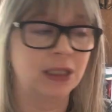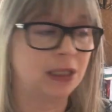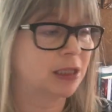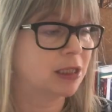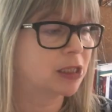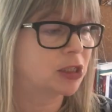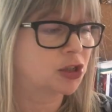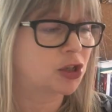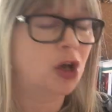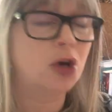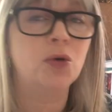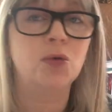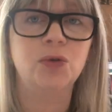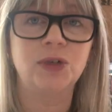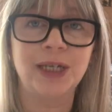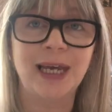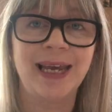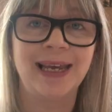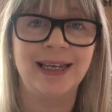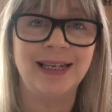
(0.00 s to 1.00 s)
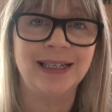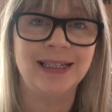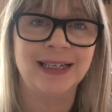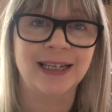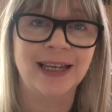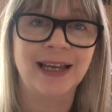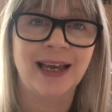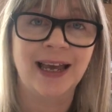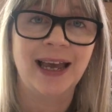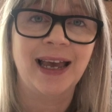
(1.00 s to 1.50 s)
There's no
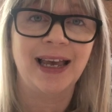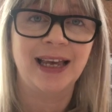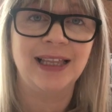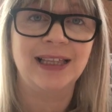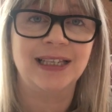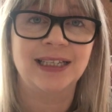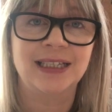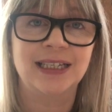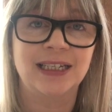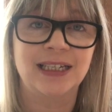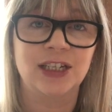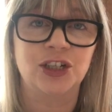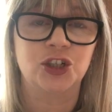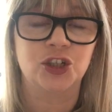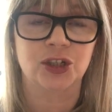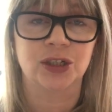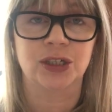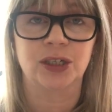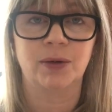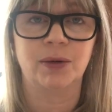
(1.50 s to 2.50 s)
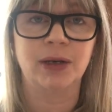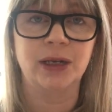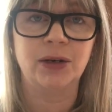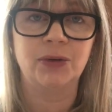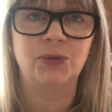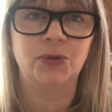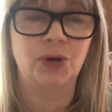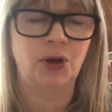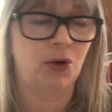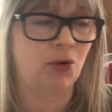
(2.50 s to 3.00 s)
date in this edition, so I
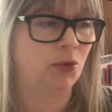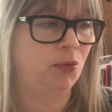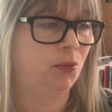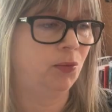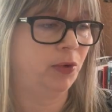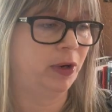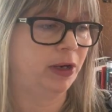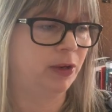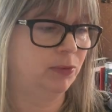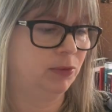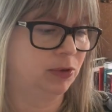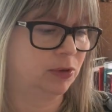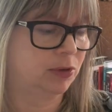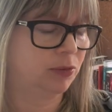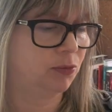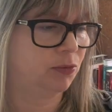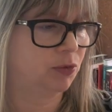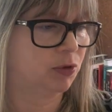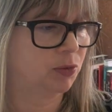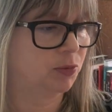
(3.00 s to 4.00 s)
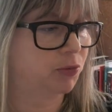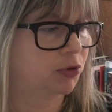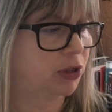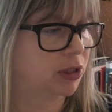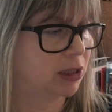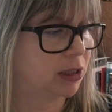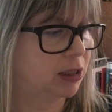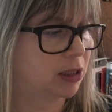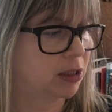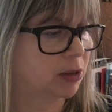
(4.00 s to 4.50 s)
don't know when it was
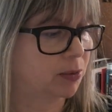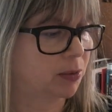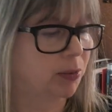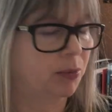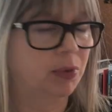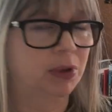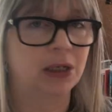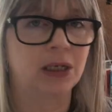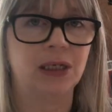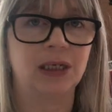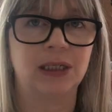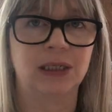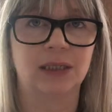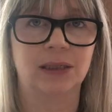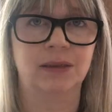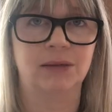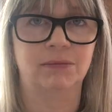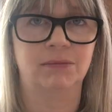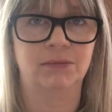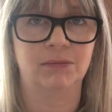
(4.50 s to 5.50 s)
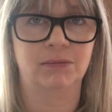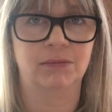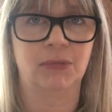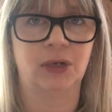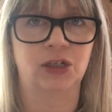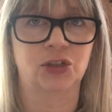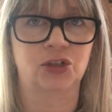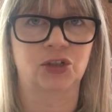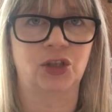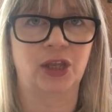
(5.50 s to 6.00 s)
printed, this one, but it is,
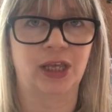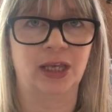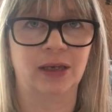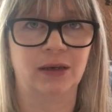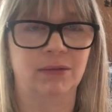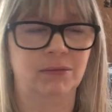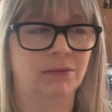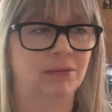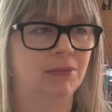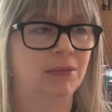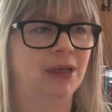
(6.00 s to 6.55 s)
I should think,